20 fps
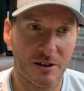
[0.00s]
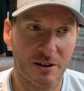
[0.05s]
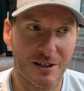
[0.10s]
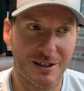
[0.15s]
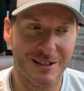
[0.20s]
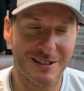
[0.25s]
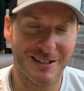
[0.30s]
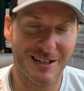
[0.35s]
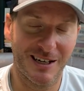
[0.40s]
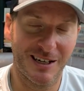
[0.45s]

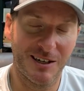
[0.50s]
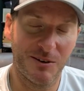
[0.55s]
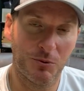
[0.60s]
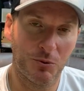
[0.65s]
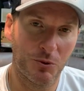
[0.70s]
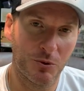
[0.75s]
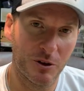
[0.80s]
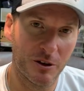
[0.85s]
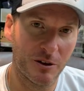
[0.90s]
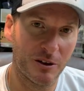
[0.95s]
is that it
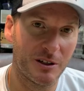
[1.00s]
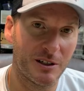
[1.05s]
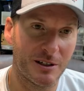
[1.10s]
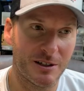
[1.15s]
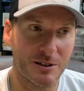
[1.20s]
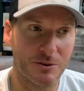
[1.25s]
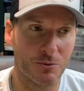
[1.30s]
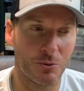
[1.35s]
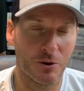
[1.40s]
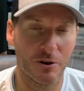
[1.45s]
really
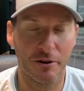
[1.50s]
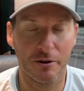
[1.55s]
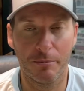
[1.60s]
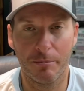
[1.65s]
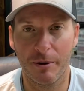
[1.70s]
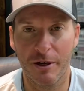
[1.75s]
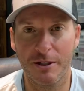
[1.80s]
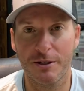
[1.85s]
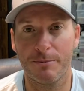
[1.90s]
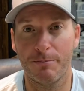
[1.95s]
is one of the
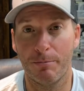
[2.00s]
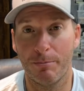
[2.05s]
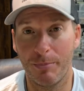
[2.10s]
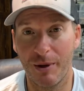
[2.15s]
best